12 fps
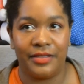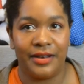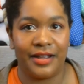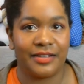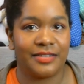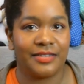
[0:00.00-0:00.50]
the
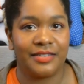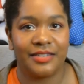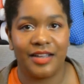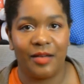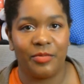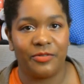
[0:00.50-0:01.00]
next
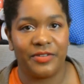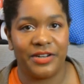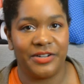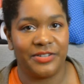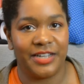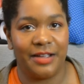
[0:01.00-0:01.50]
couple
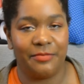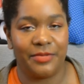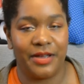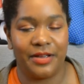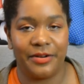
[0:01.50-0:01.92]
videos I'm